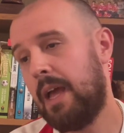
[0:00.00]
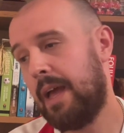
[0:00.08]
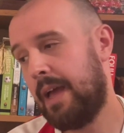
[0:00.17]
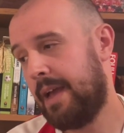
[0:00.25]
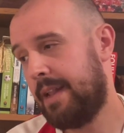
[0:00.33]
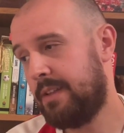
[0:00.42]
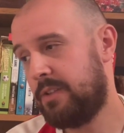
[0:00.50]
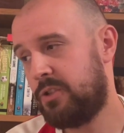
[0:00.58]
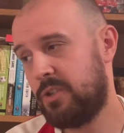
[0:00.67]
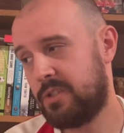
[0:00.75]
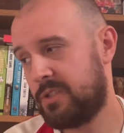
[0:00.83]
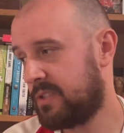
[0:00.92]
And
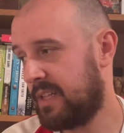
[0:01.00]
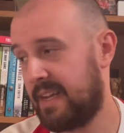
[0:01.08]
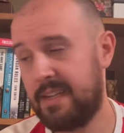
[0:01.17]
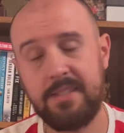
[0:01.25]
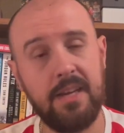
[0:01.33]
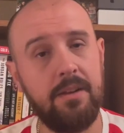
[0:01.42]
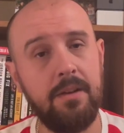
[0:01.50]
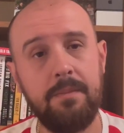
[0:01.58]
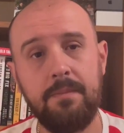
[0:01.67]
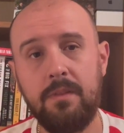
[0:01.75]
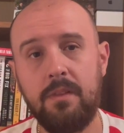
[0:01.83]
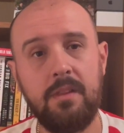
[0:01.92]
just like I said,
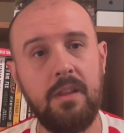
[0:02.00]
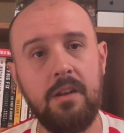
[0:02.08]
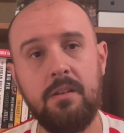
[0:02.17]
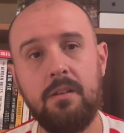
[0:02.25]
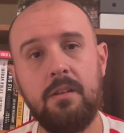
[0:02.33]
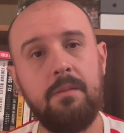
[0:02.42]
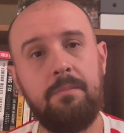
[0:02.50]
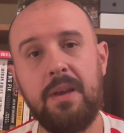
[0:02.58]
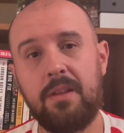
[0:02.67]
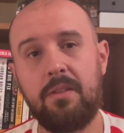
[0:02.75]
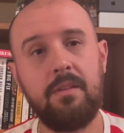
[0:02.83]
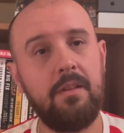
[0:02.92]
didn't
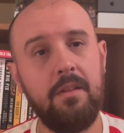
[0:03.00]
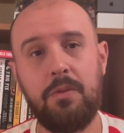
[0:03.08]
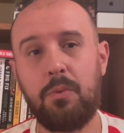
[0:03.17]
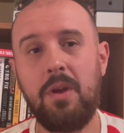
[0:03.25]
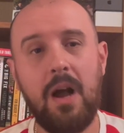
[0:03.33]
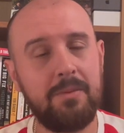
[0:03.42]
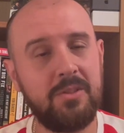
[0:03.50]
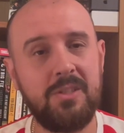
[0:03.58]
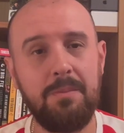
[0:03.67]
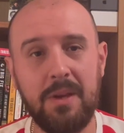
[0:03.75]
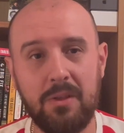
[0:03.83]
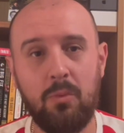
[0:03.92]
pick 3 options.
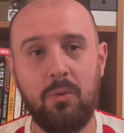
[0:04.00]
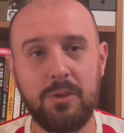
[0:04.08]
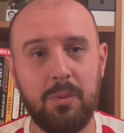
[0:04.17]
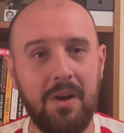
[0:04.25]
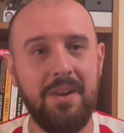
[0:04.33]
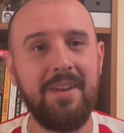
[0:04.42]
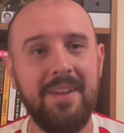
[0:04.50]
He picked the worst one.